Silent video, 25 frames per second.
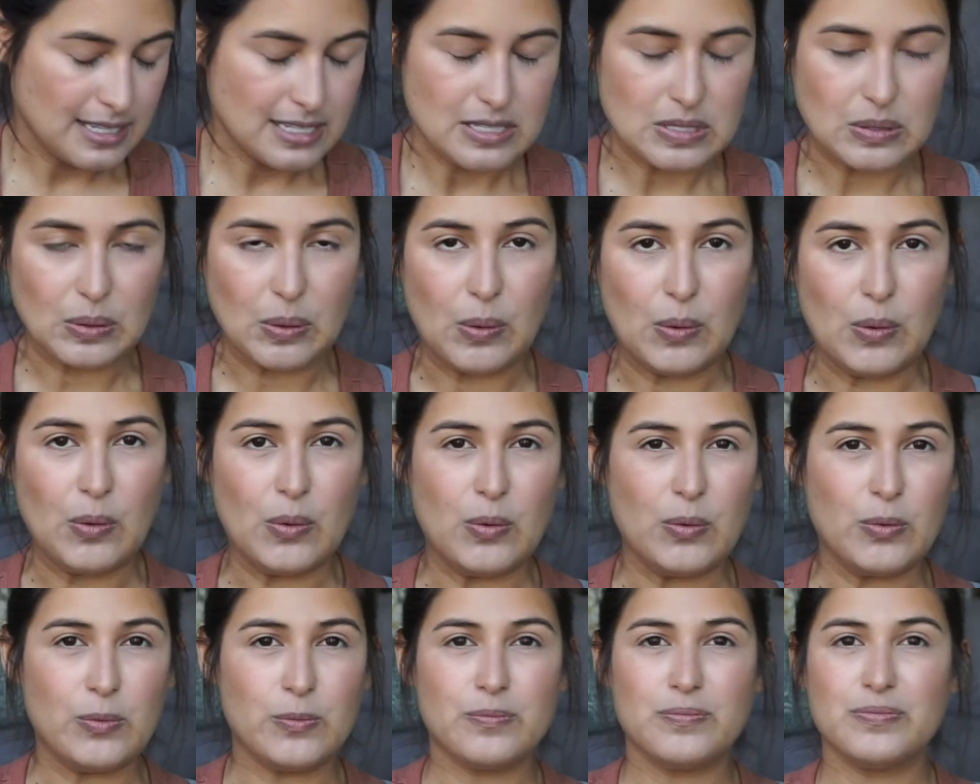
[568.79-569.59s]

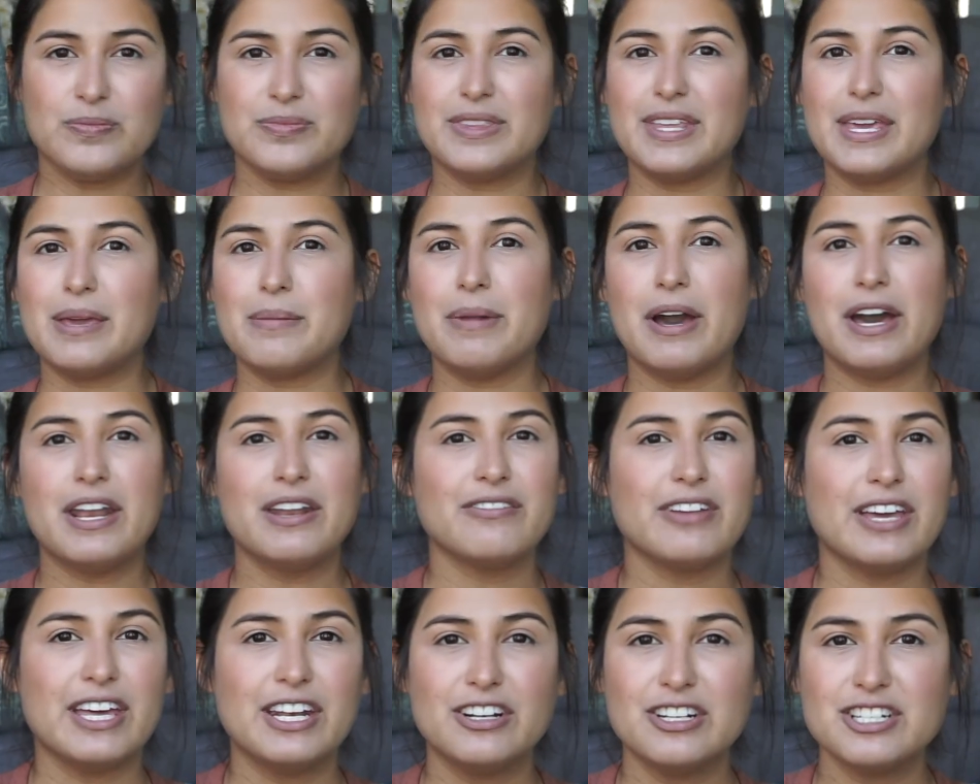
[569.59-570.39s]
So the amount
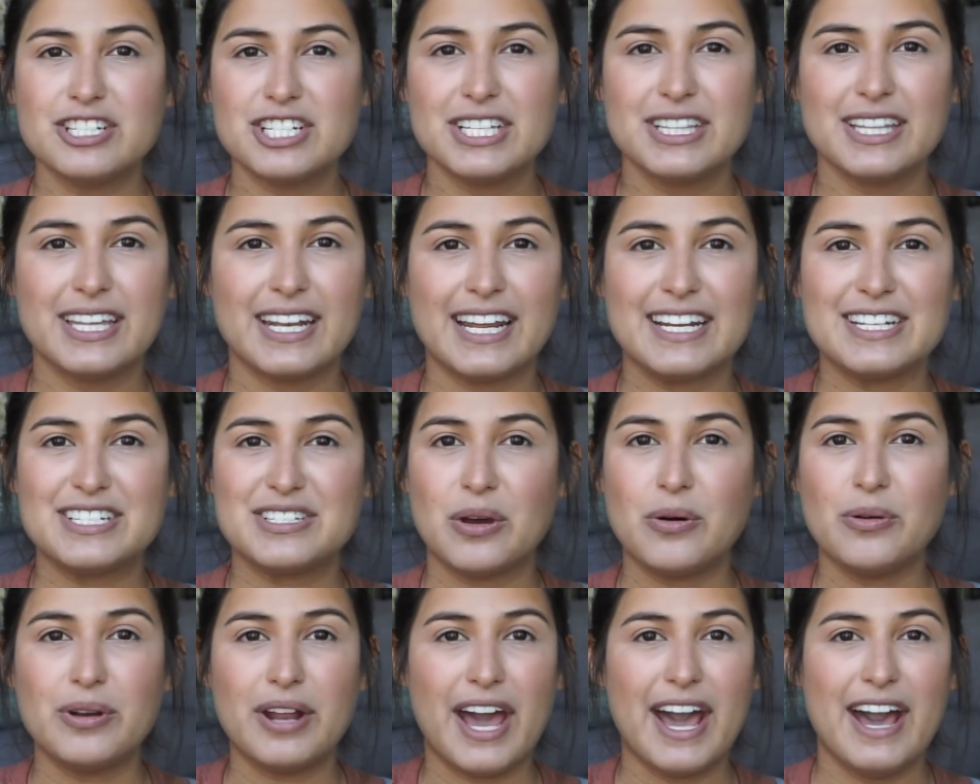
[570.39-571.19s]
of energy that I
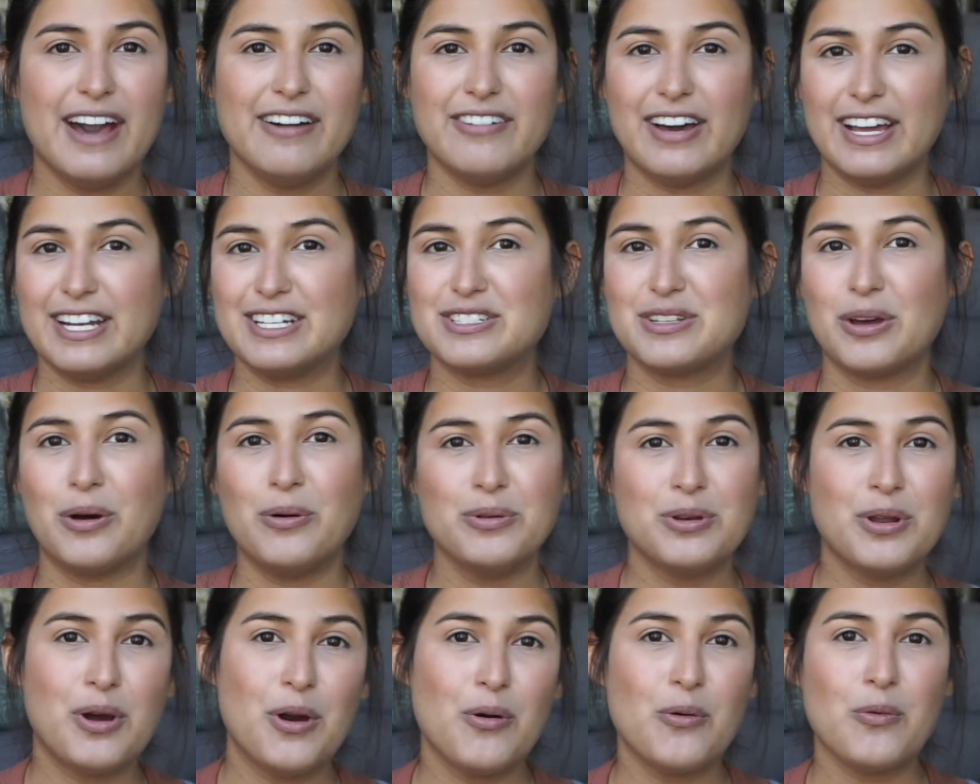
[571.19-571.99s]
don't have, I
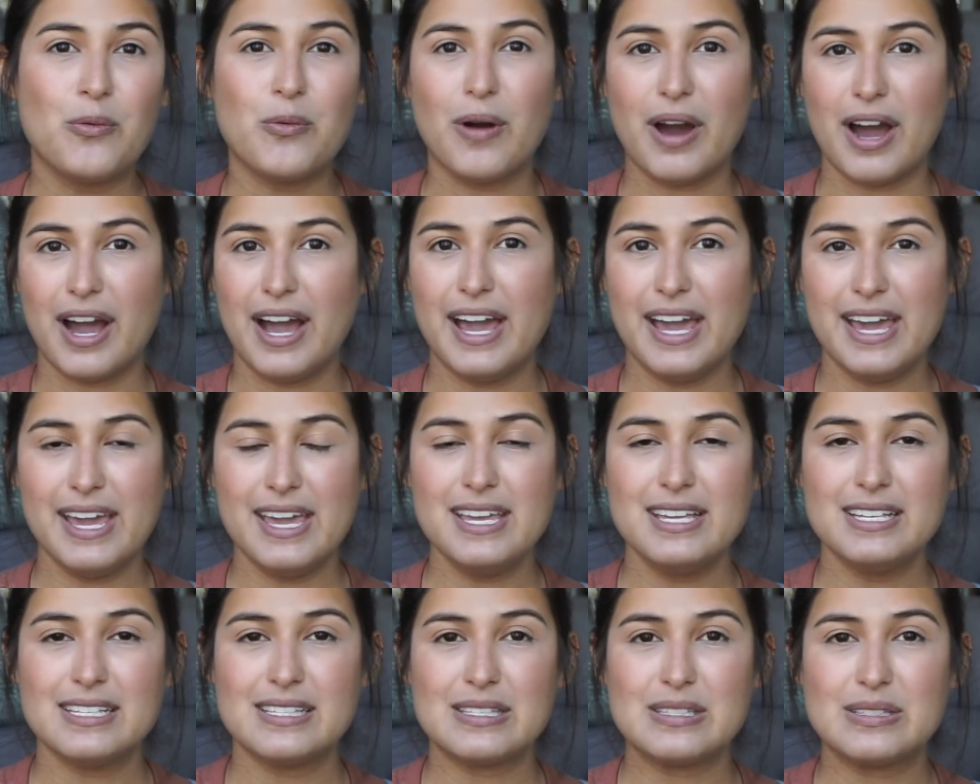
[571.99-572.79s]
don't know
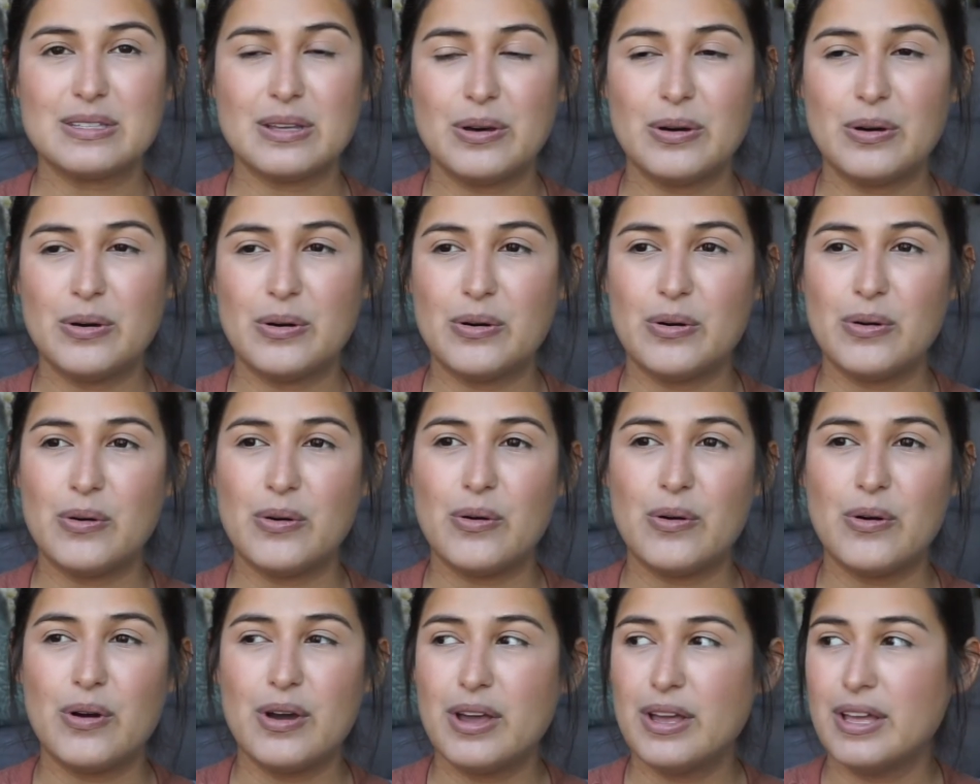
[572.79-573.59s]
why.
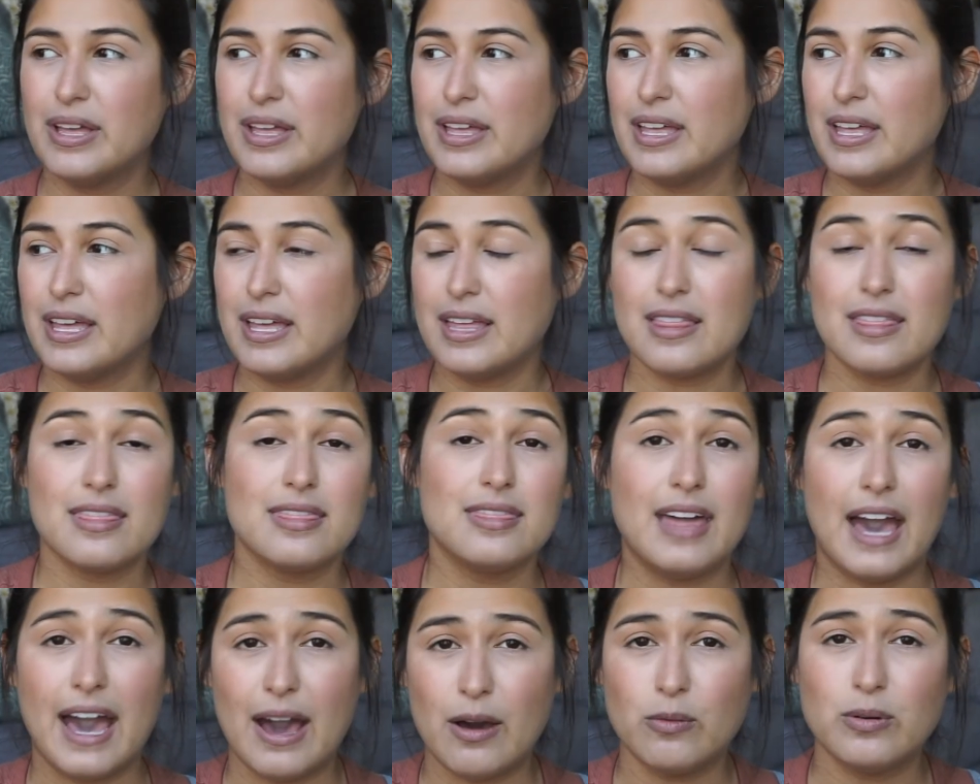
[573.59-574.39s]
So
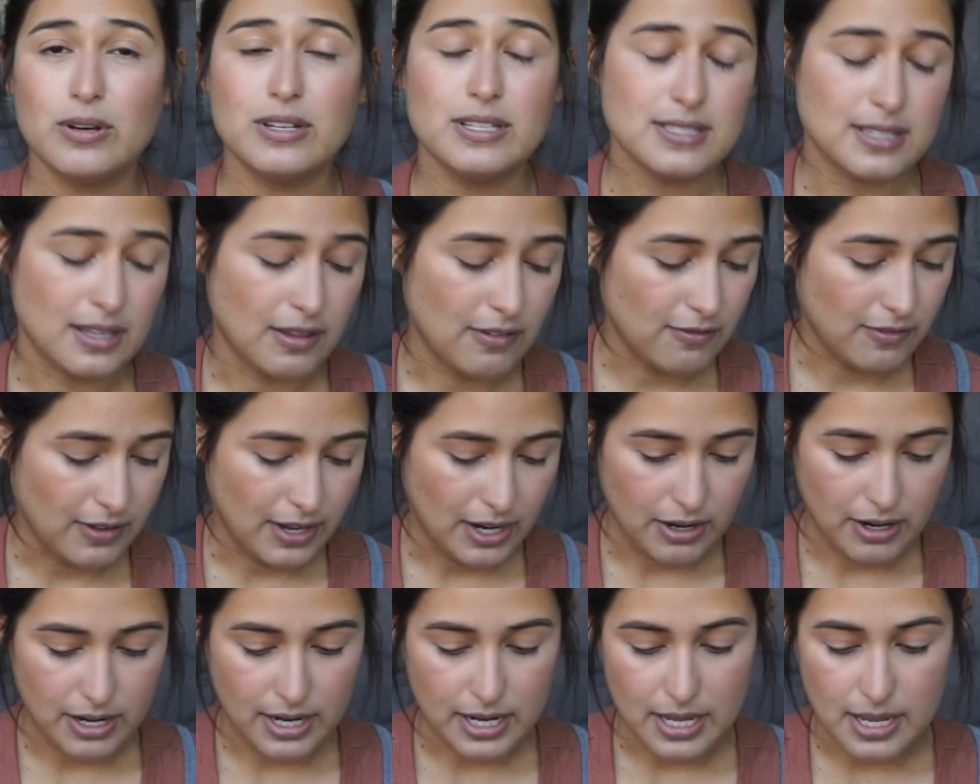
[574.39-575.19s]
that was a
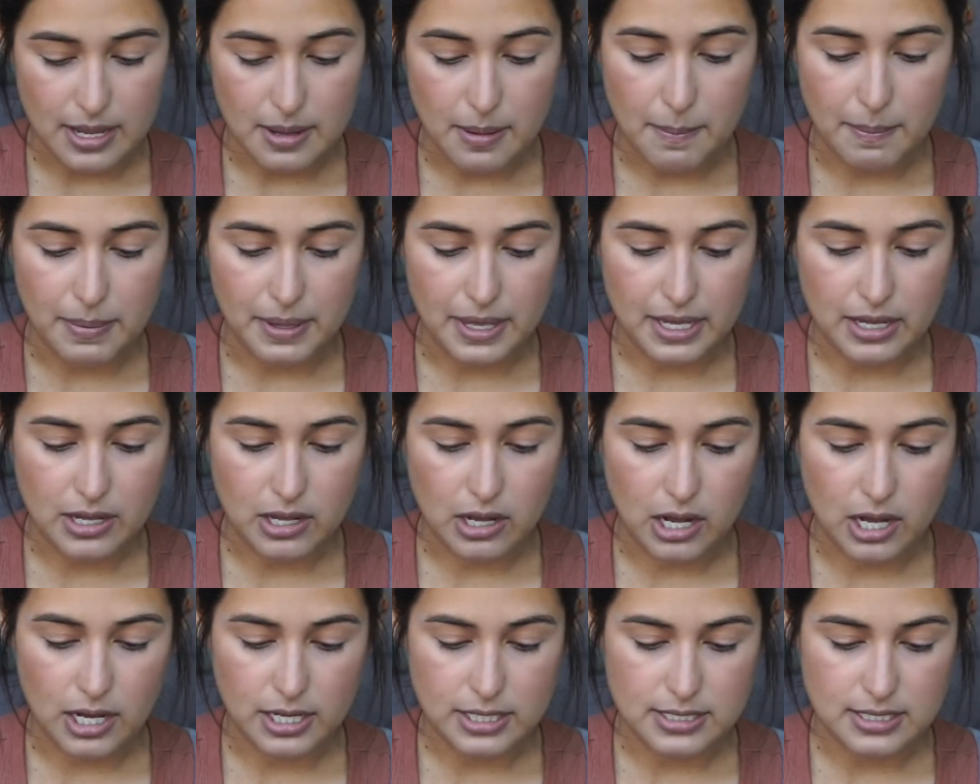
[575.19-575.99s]
very big
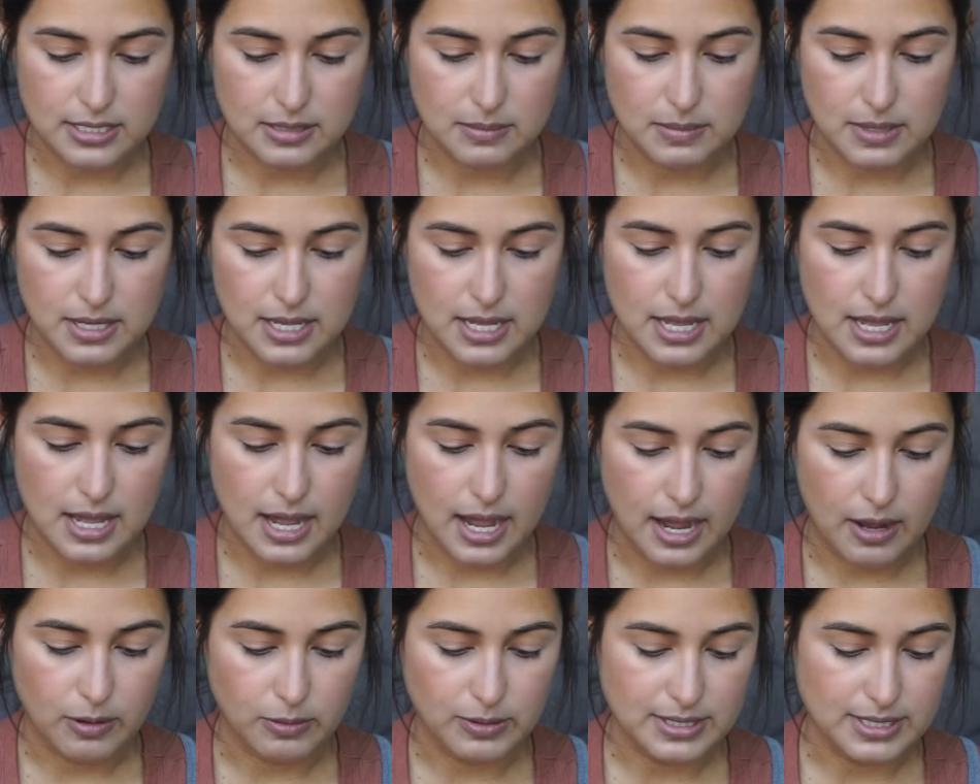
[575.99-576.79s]
con to me.
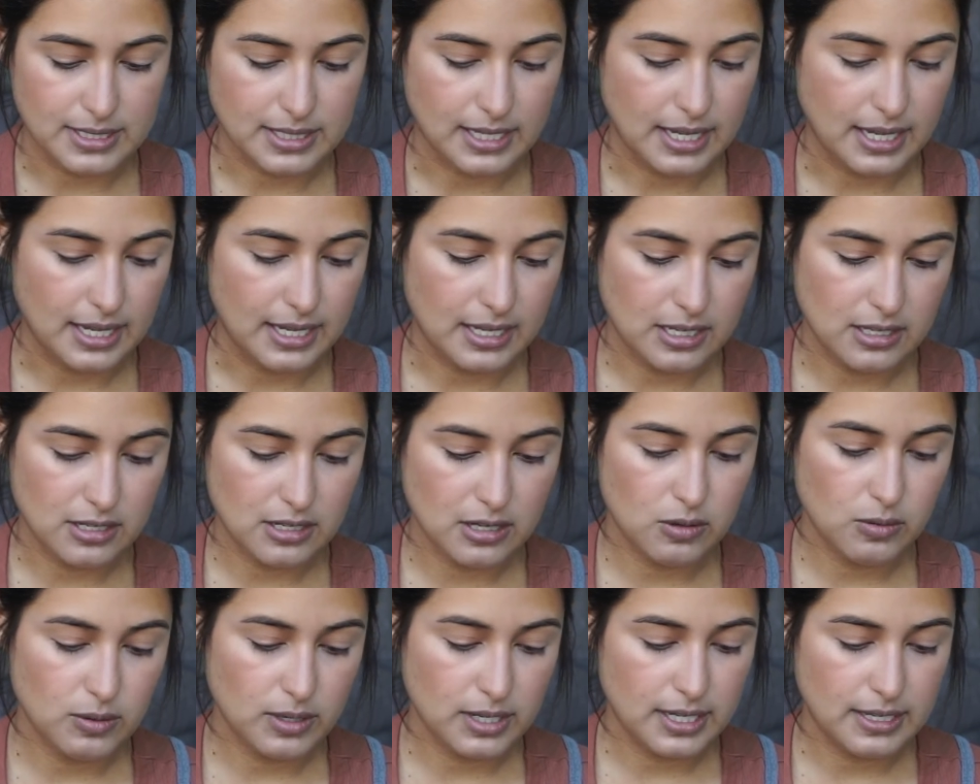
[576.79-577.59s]
I was like, you
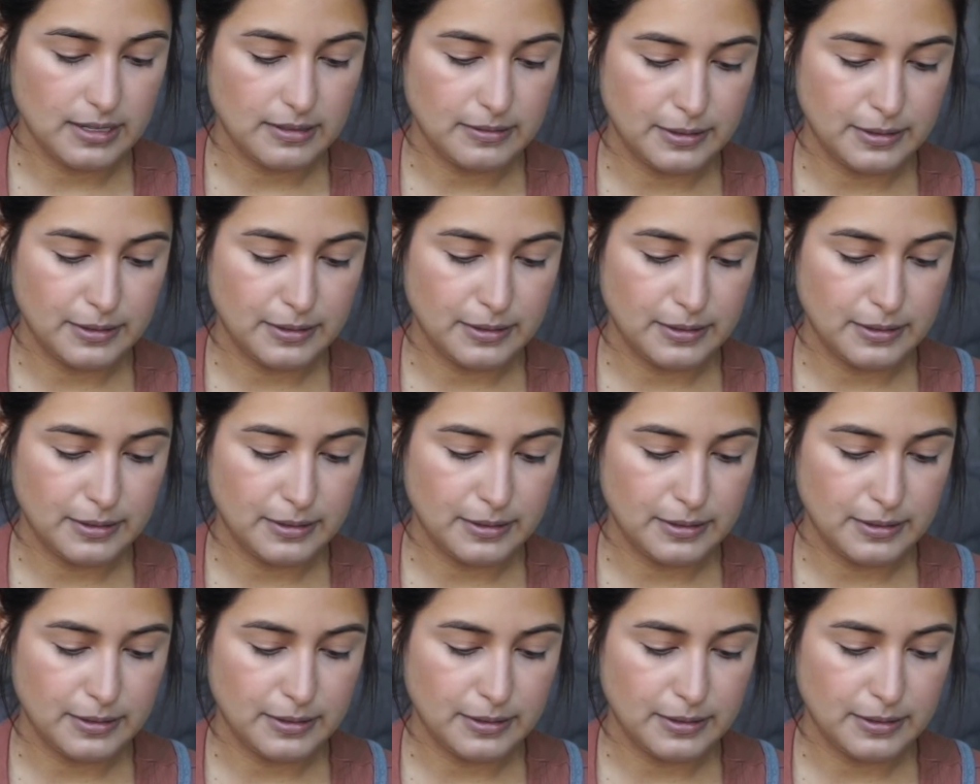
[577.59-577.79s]
know what?